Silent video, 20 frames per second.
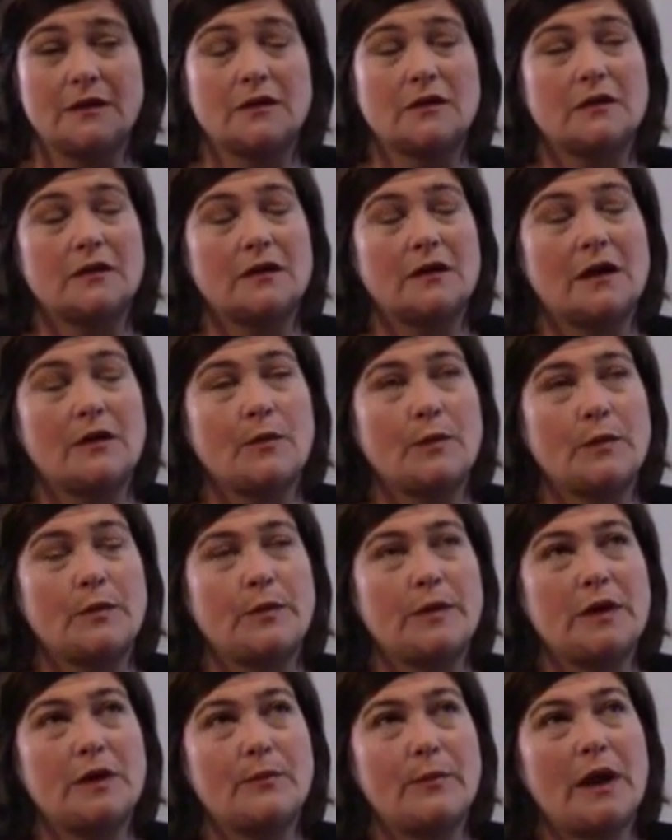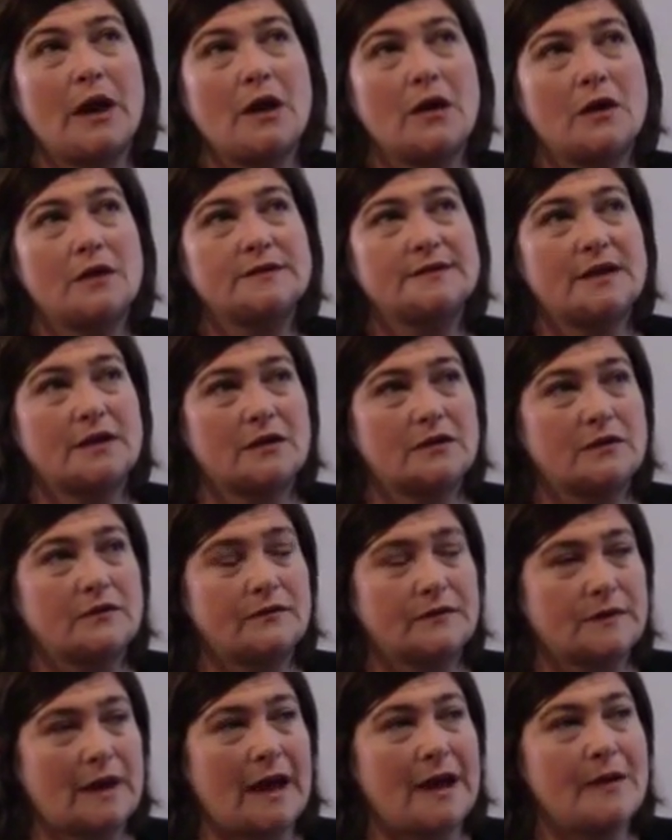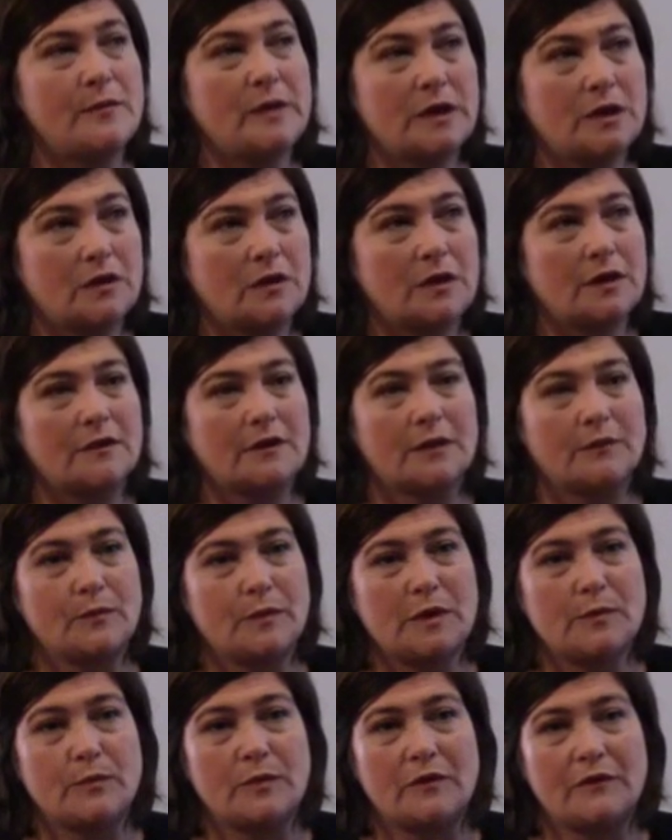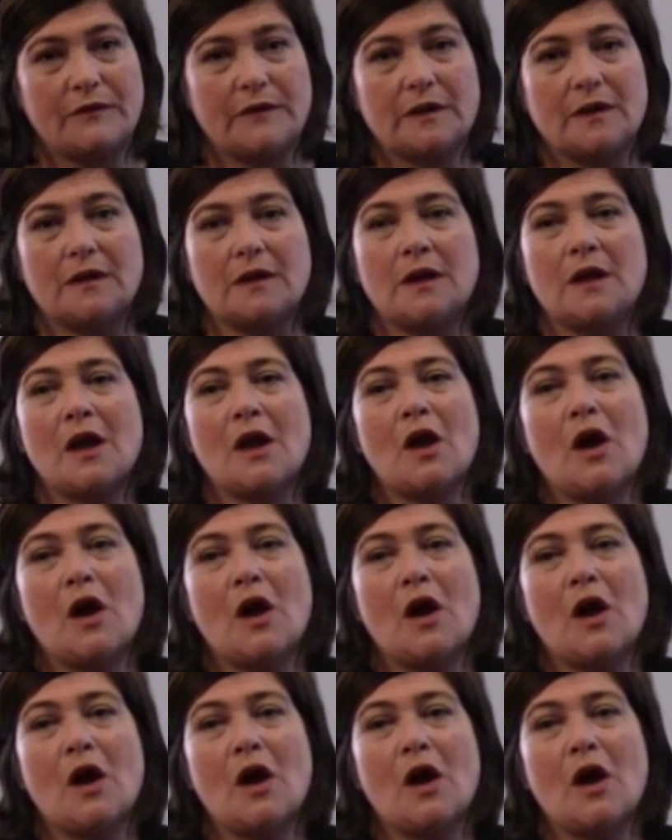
I'm hearing that people feel